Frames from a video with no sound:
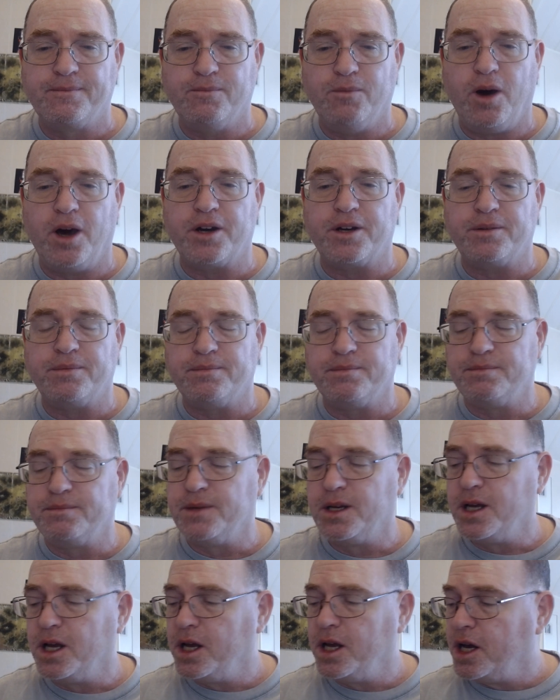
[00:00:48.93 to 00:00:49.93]
Water.
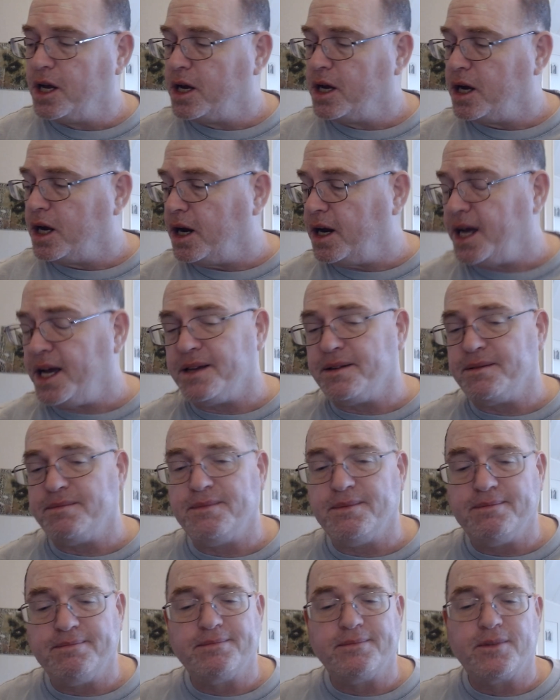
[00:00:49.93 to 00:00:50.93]
All right.
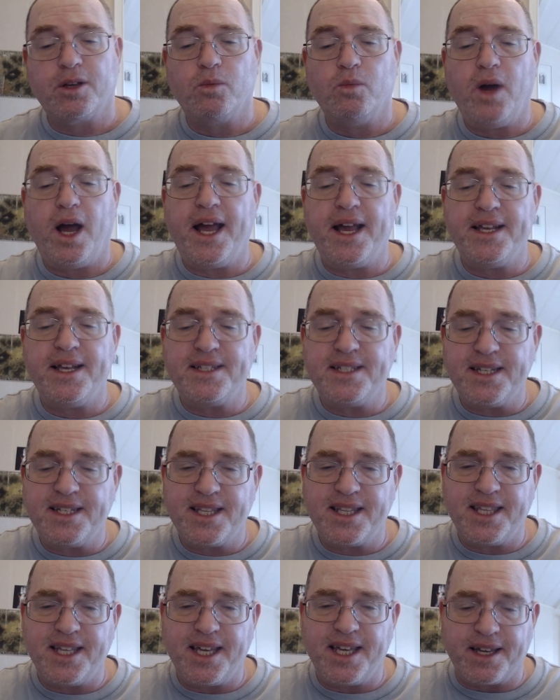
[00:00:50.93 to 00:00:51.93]
Why is this
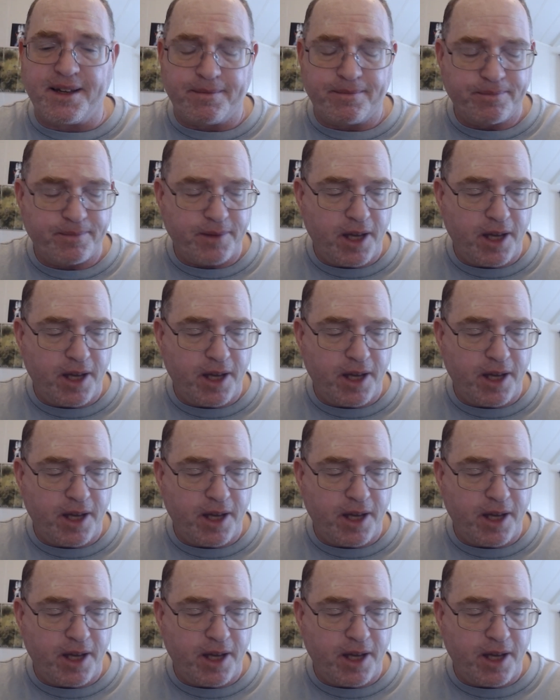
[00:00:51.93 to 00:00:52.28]
the thing?